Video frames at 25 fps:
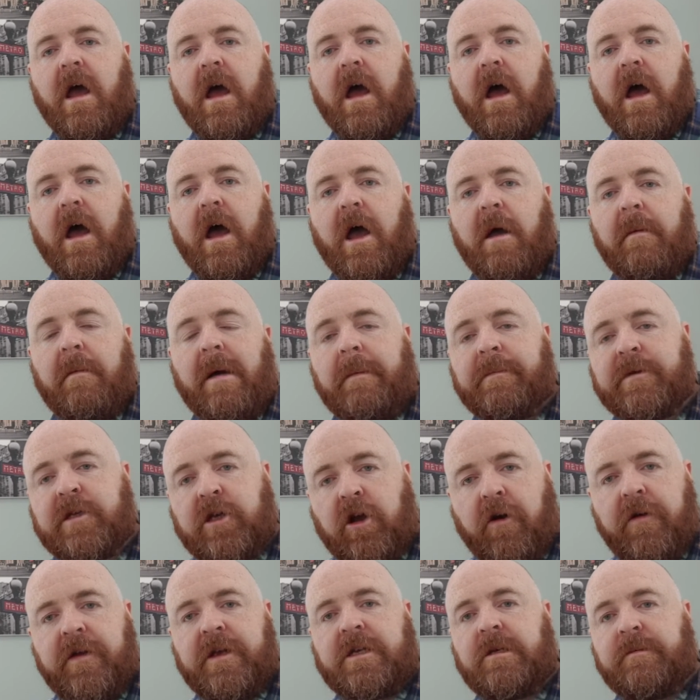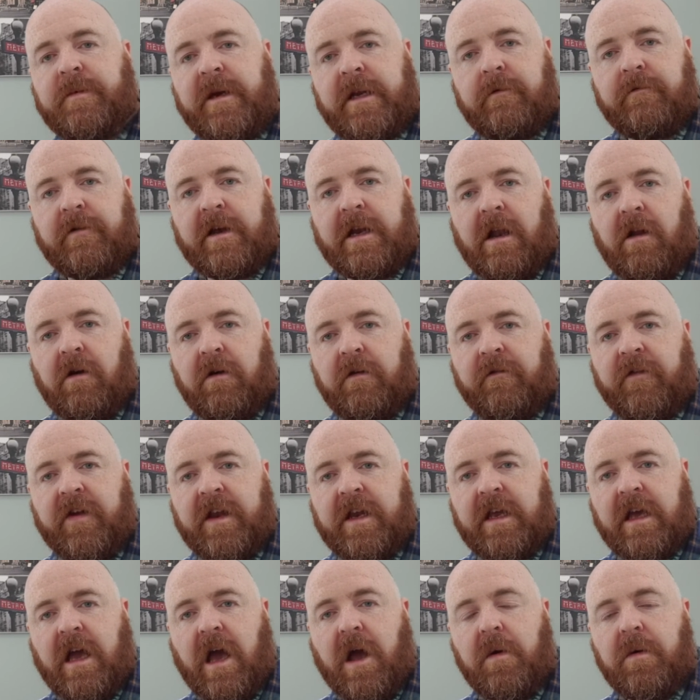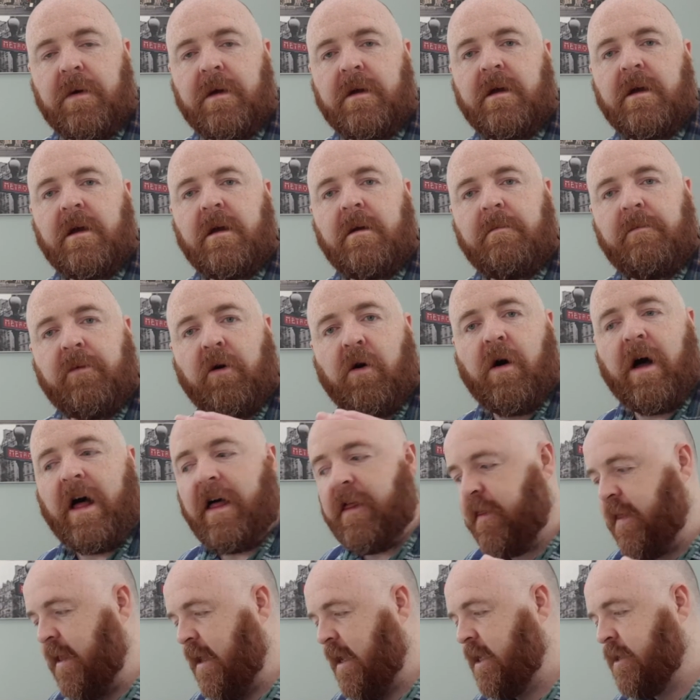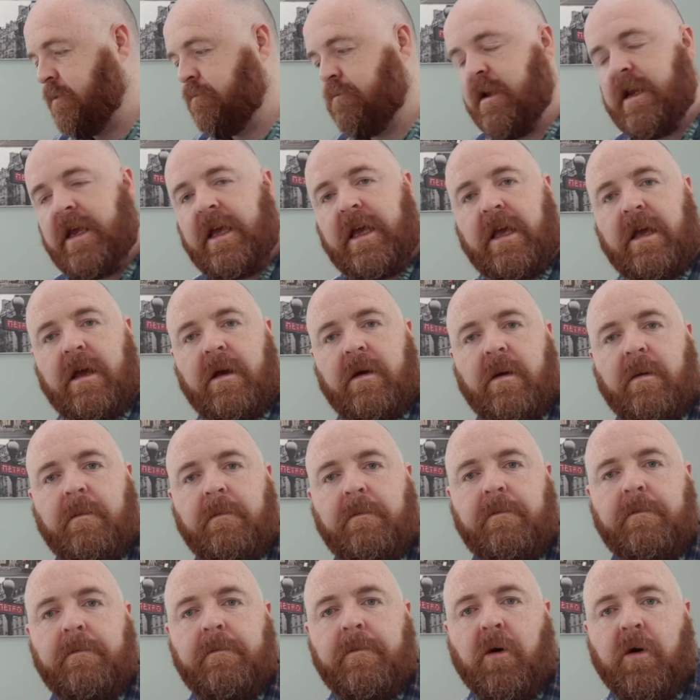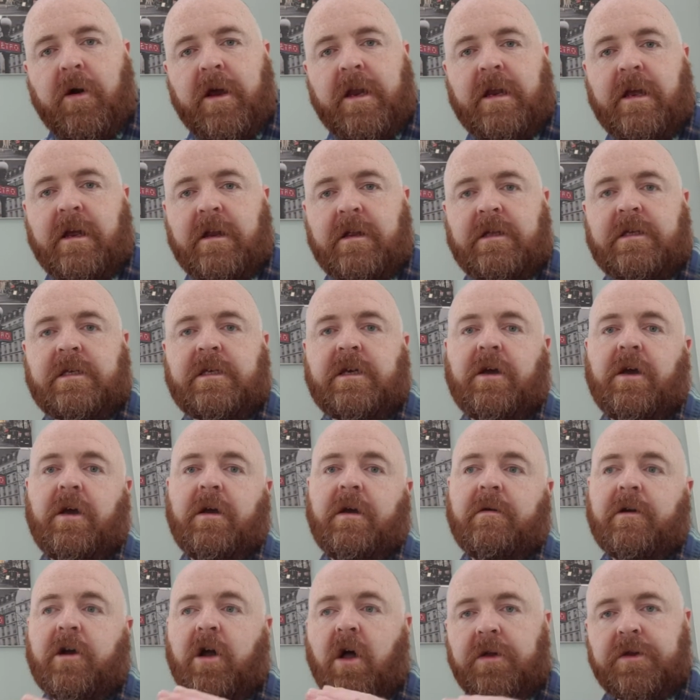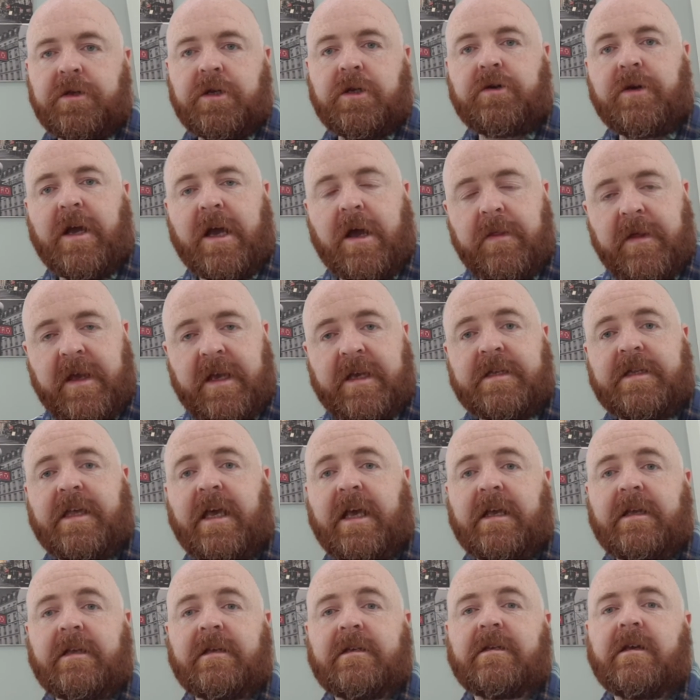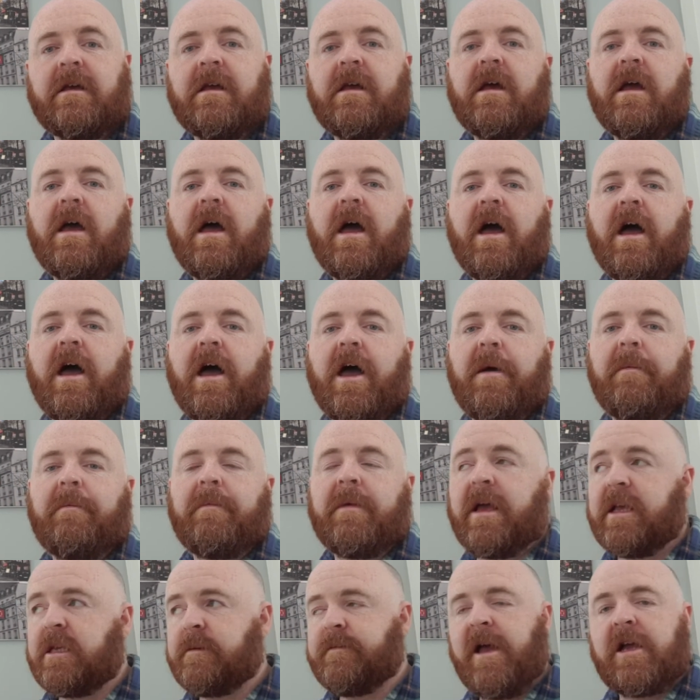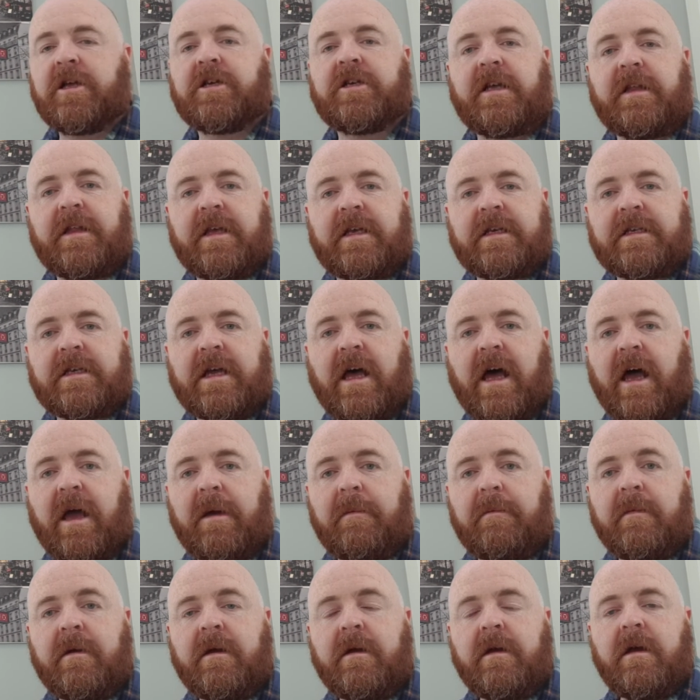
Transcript: Um, I'm sorry this has been a really long video, but I think it's really poignant to concentrate on these things, um, especially this time.